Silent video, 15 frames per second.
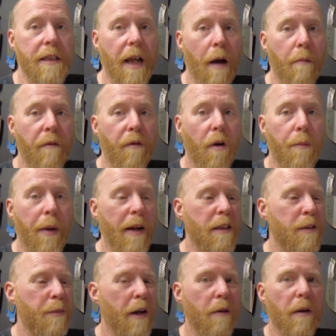down before I paint
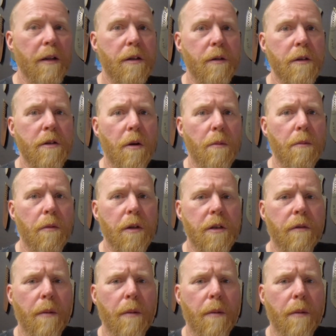them anyway, so it's not much of a